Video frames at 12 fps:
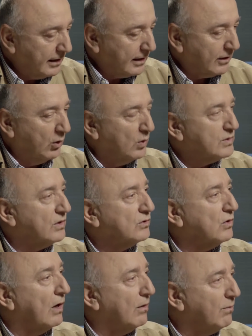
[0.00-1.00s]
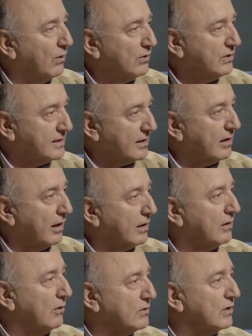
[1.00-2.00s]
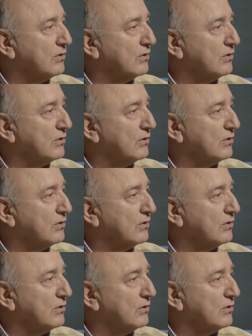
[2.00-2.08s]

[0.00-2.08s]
closer to our borders, closer